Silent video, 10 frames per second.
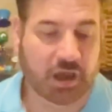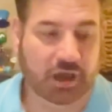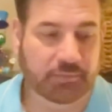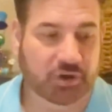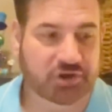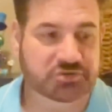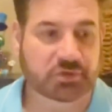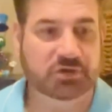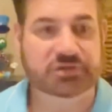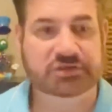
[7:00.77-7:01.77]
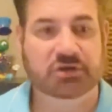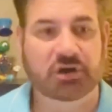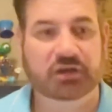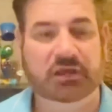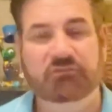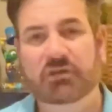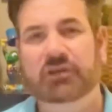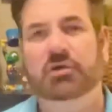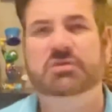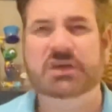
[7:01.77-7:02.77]
Because when you start, they really
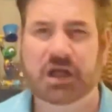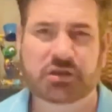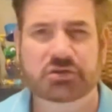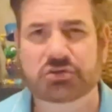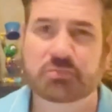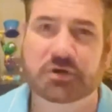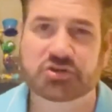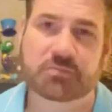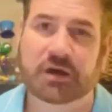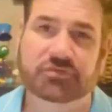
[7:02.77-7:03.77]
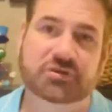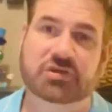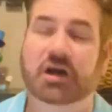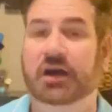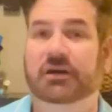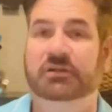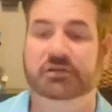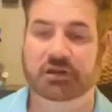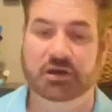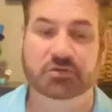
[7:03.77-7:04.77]
don't tell you too much about the child,
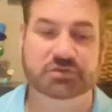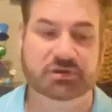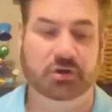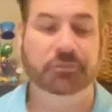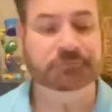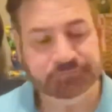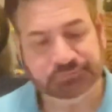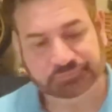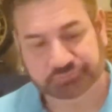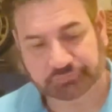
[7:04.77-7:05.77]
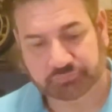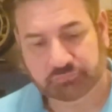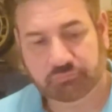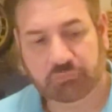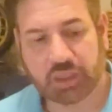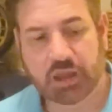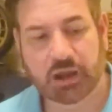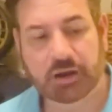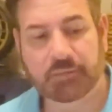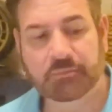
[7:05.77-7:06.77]
you know. So
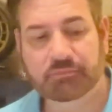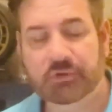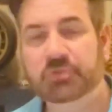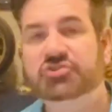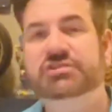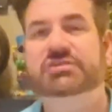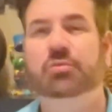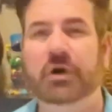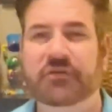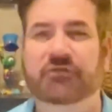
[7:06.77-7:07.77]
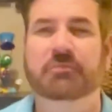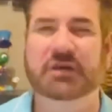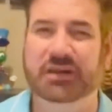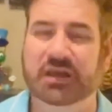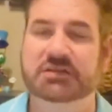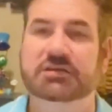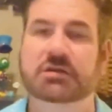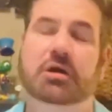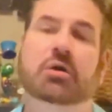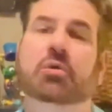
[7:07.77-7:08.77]
it was just a way for me to get to
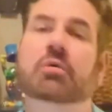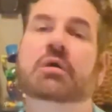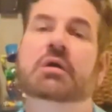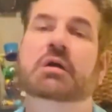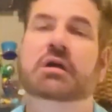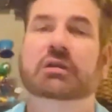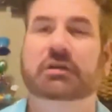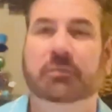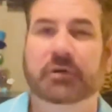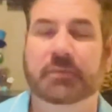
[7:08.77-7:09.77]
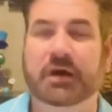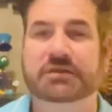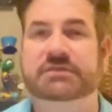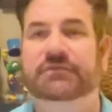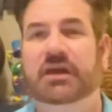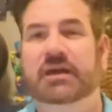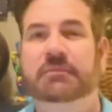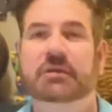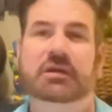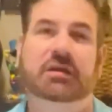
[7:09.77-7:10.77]
know a little bit about his
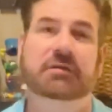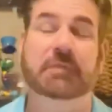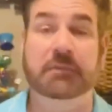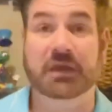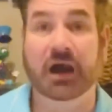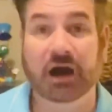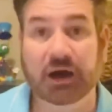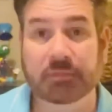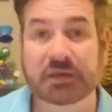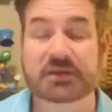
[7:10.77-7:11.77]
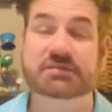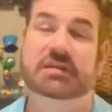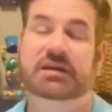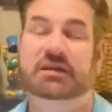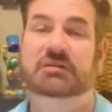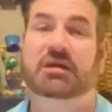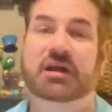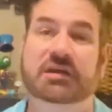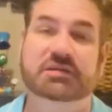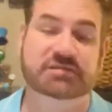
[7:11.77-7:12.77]
family, maybe hobbies that he
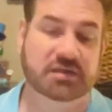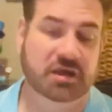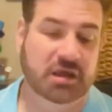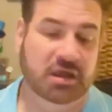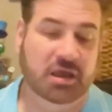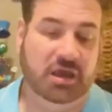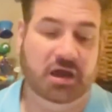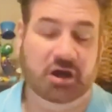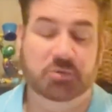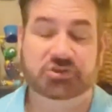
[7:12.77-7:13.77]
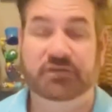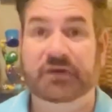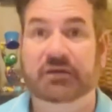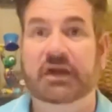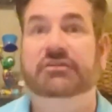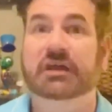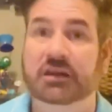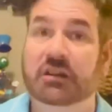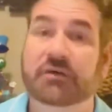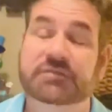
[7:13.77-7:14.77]
likes, which I found out that he
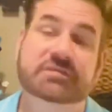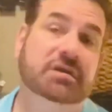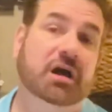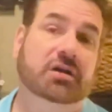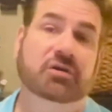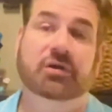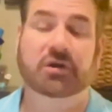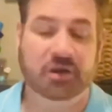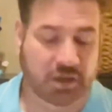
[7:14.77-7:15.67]
loves soccer,